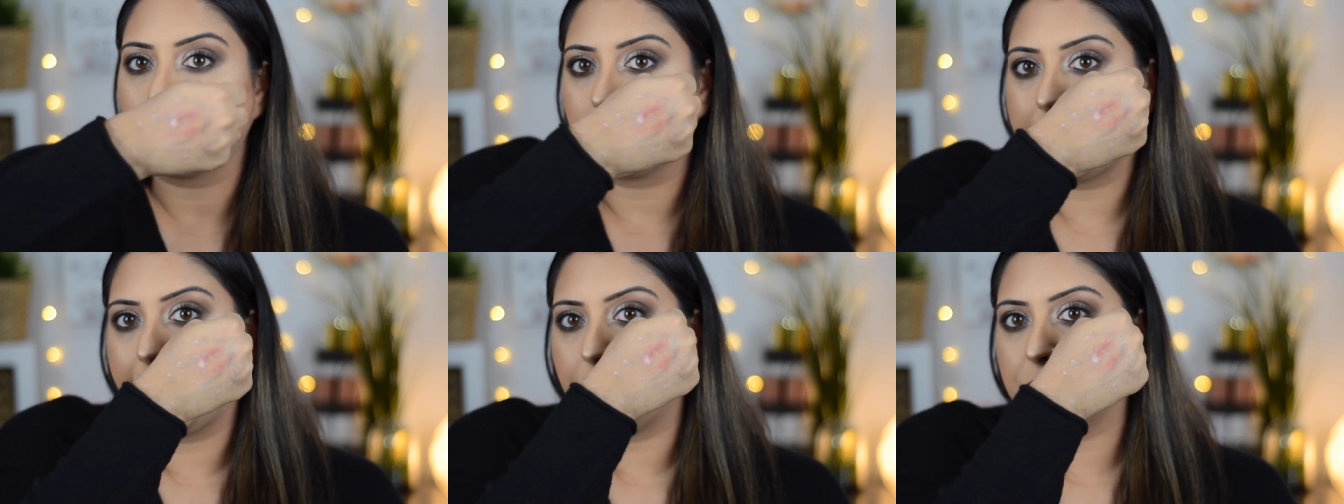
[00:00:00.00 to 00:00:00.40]

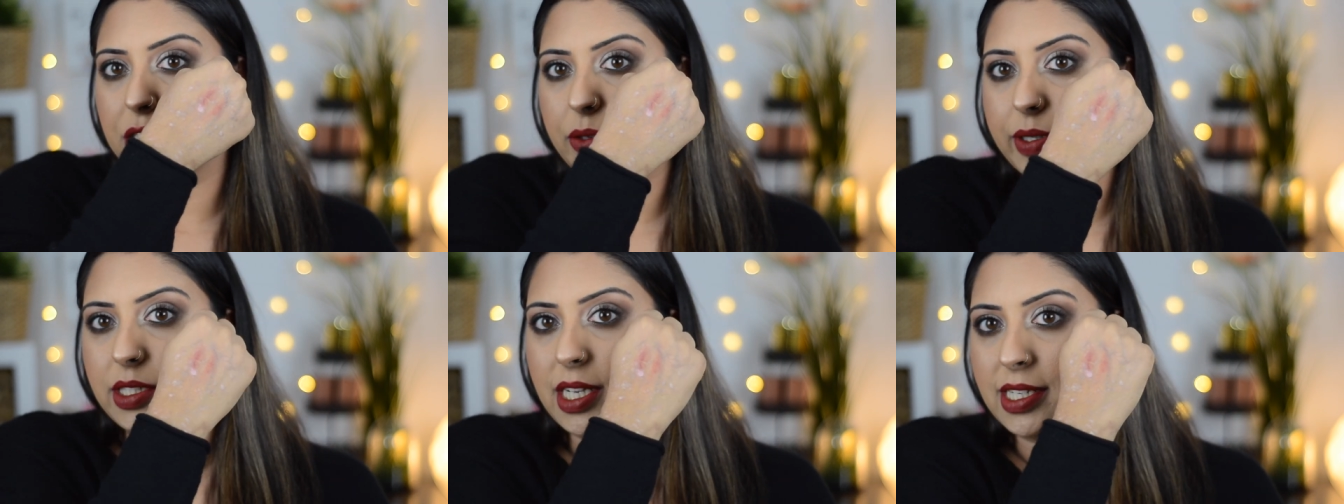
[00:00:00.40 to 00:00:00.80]
Okay,
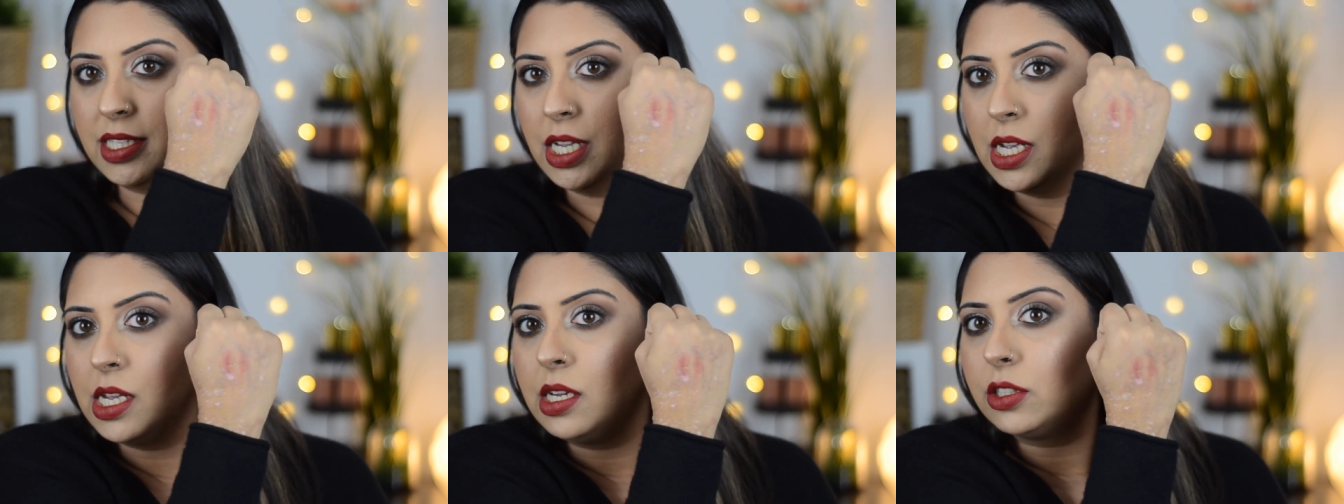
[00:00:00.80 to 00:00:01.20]
so it does
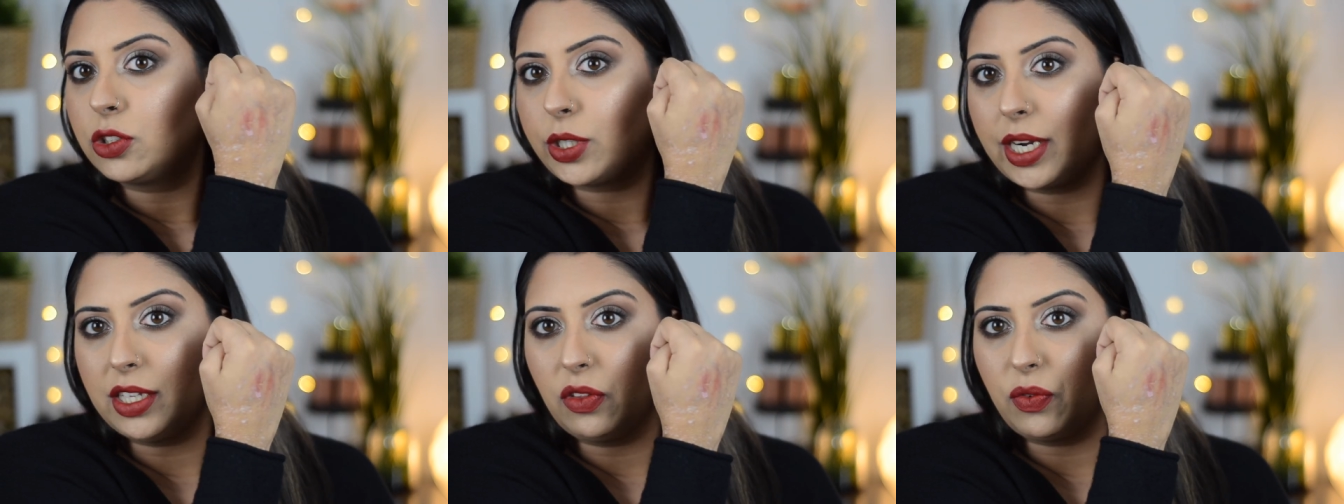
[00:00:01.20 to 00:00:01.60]

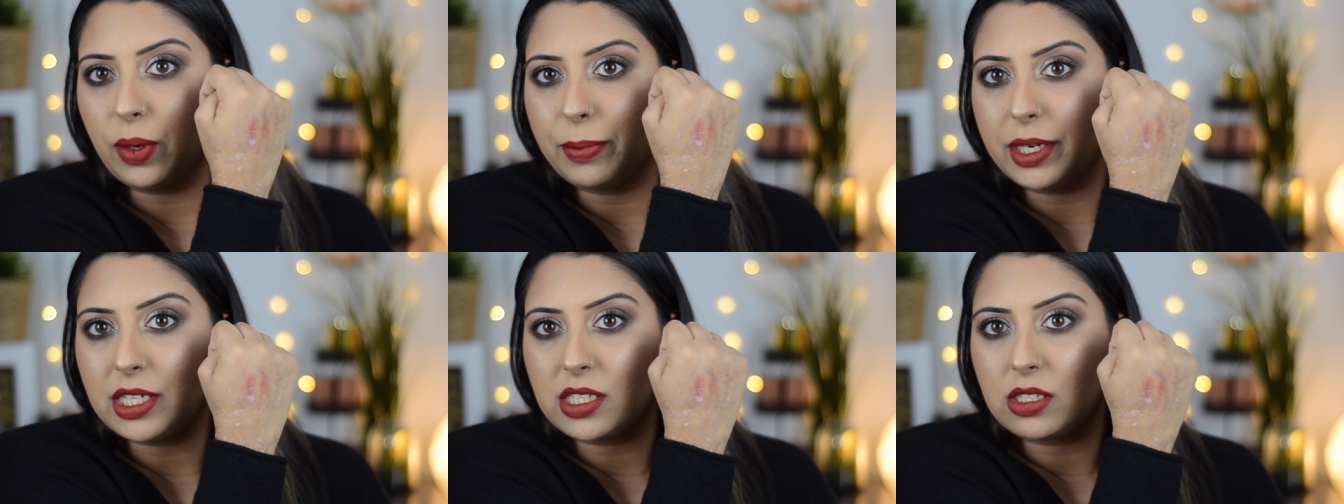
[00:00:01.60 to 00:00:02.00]
transfer,
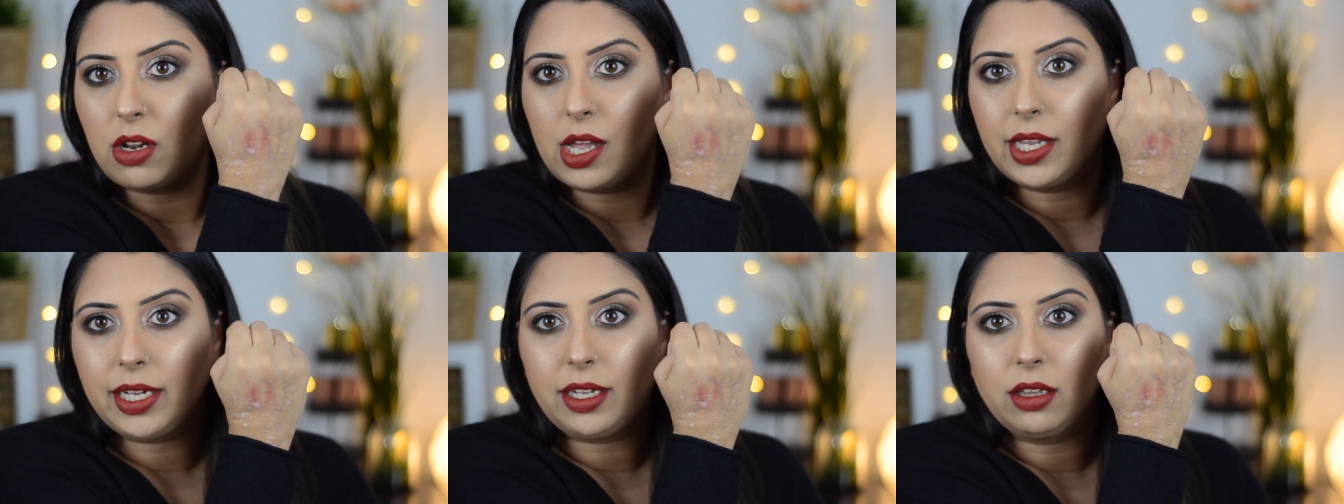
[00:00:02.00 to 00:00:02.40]
but it's
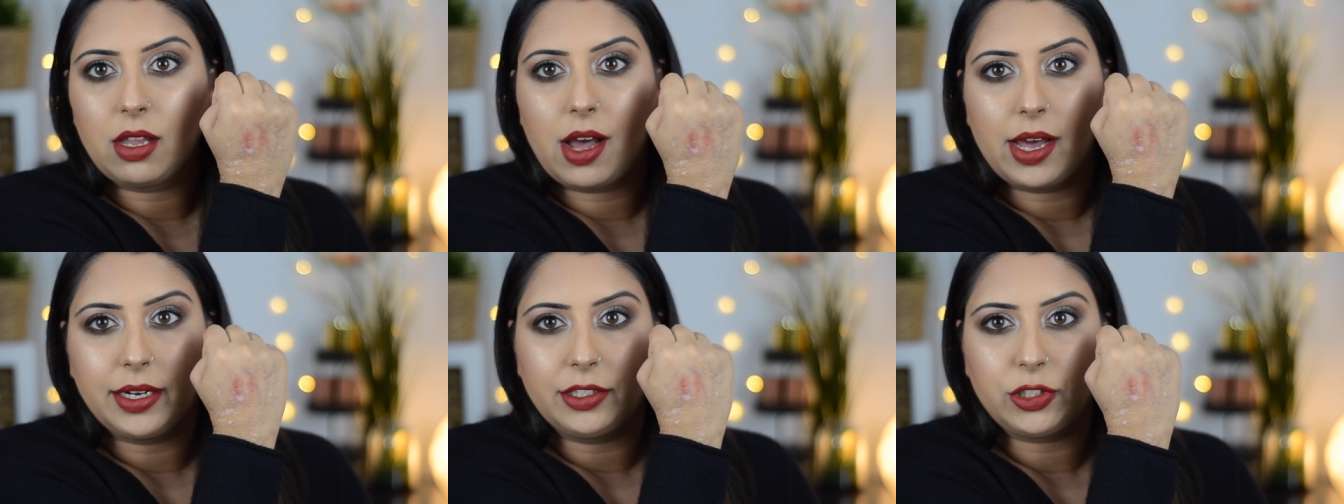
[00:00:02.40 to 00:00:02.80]
not like a
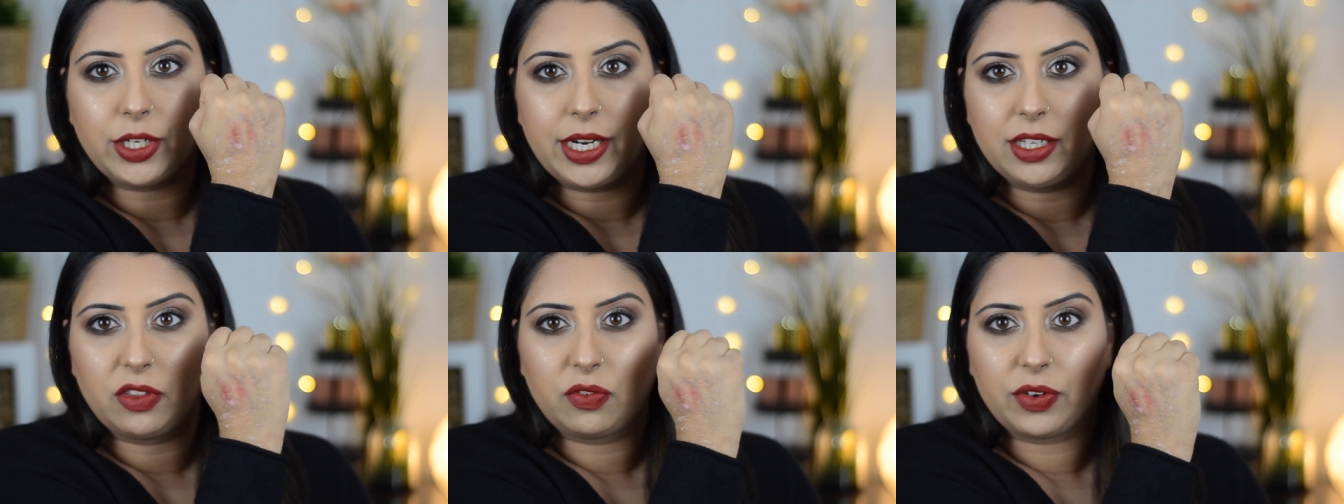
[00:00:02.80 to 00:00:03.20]
lot of
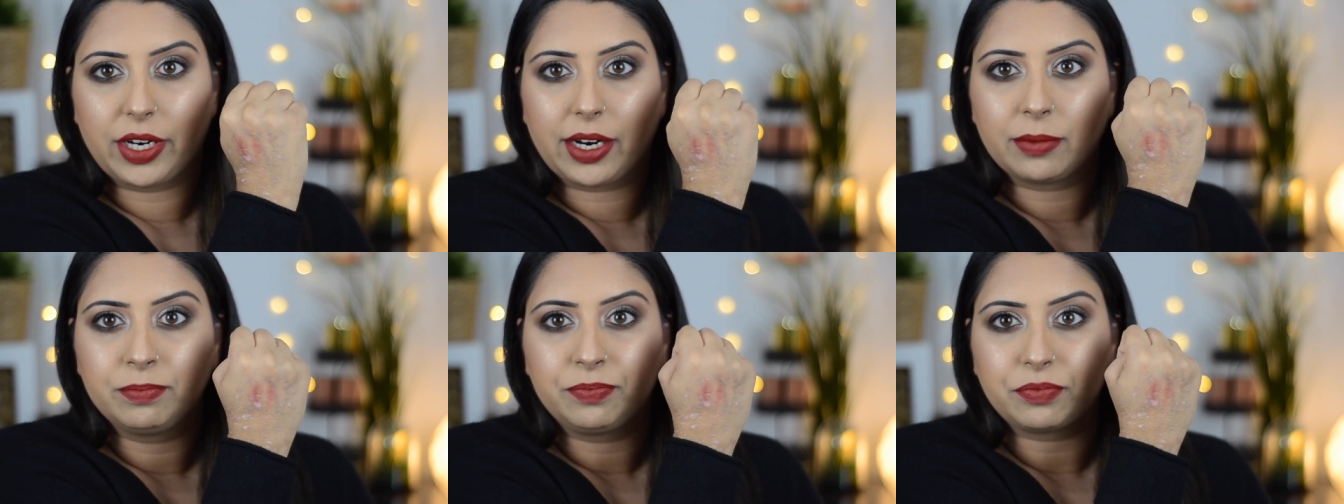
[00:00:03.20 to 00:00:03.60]

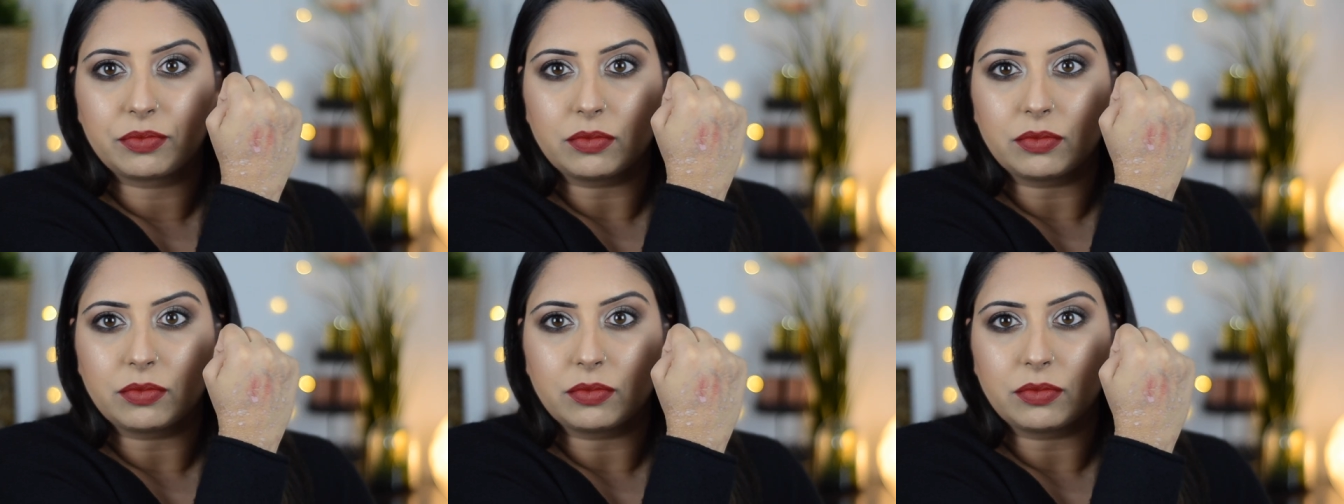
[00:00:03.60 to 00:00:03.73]
transfer.